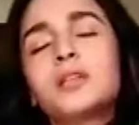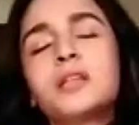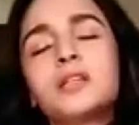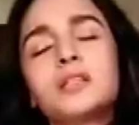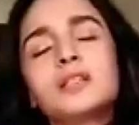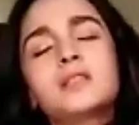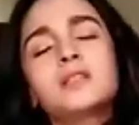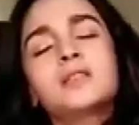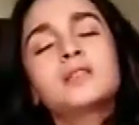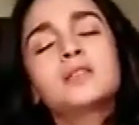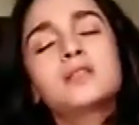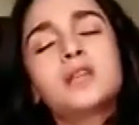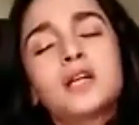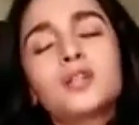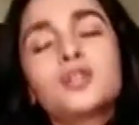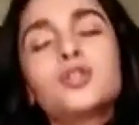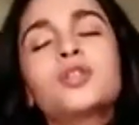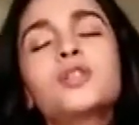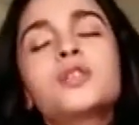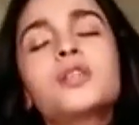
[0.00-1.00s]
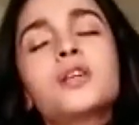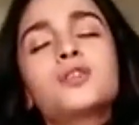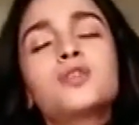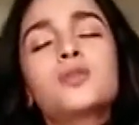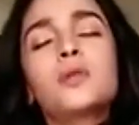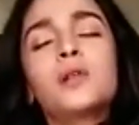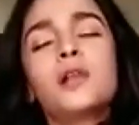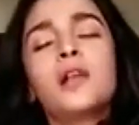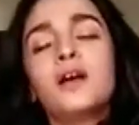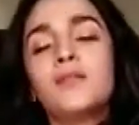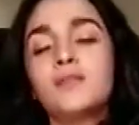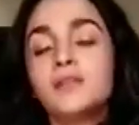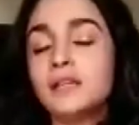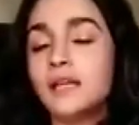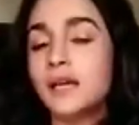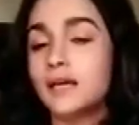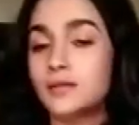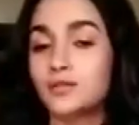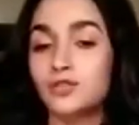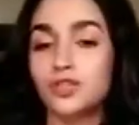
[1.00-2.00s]
He's such a
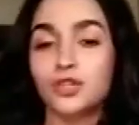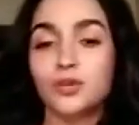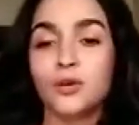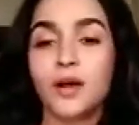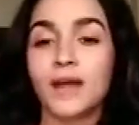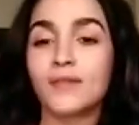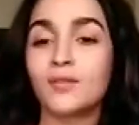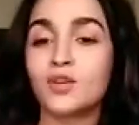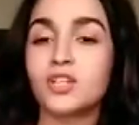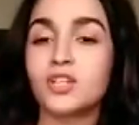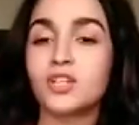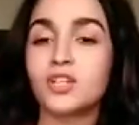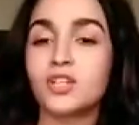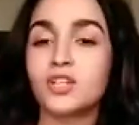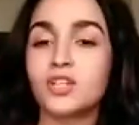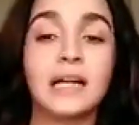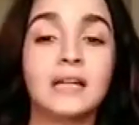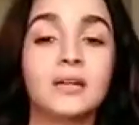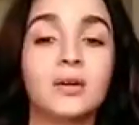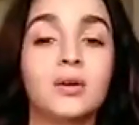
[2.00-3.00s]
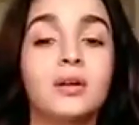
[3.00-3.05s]
lovely energy to have on set.